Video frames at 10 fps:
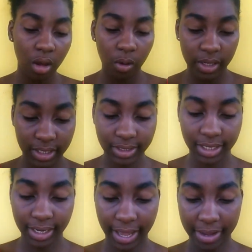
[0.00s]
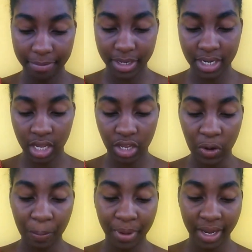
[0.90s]
What is it like being a
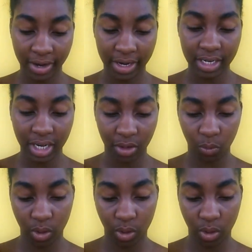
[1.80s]
young parent and